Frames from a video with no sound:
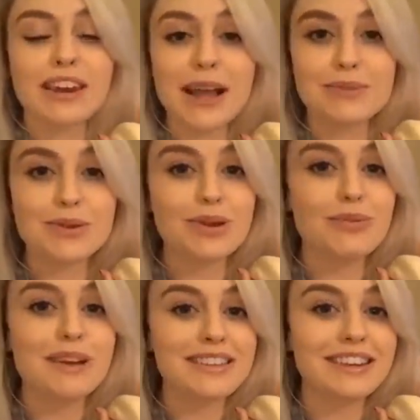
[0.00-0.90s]
an absolutely
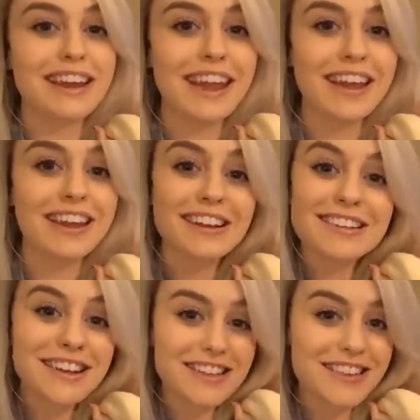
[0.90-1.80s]
amazing day.
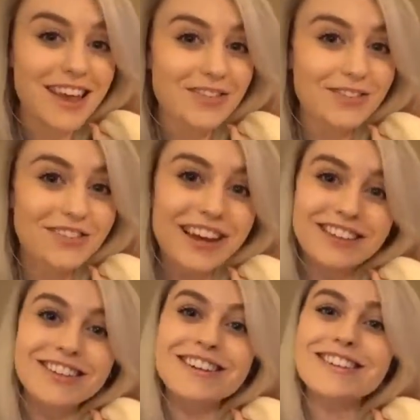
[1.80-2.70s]
Stay safe, and
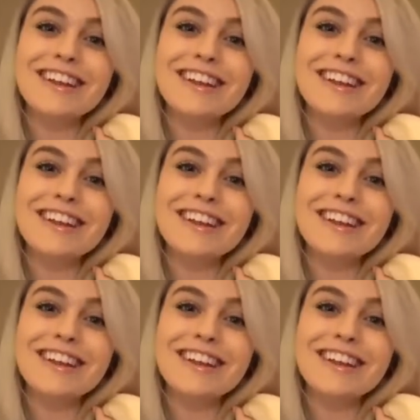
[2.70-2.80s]
I'll talk to you